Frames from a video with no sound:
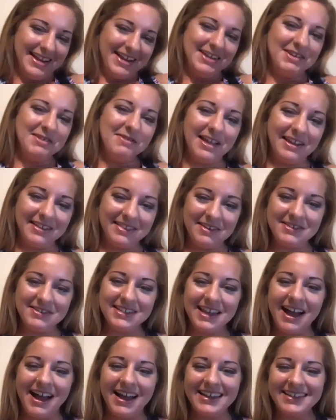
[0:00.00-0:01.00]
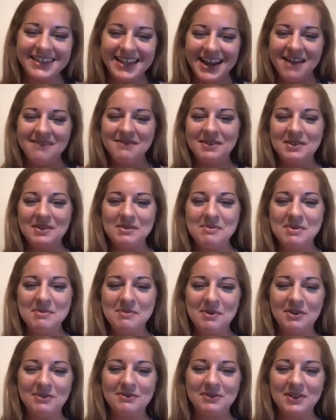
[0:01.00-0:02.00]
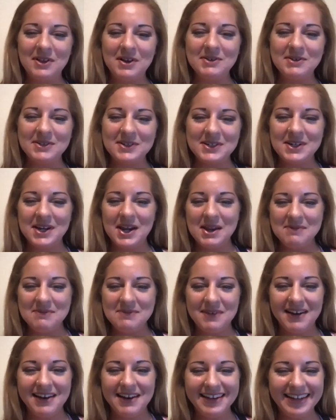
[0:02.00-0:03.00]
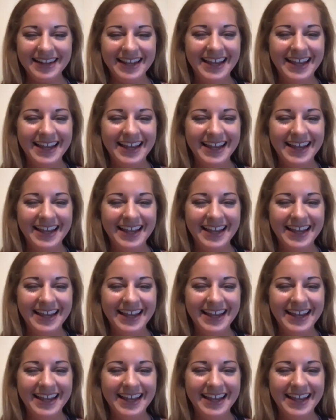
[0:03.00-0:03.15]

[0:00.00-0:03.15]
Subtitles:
you like those guys that have a little bit more flow and shape, right?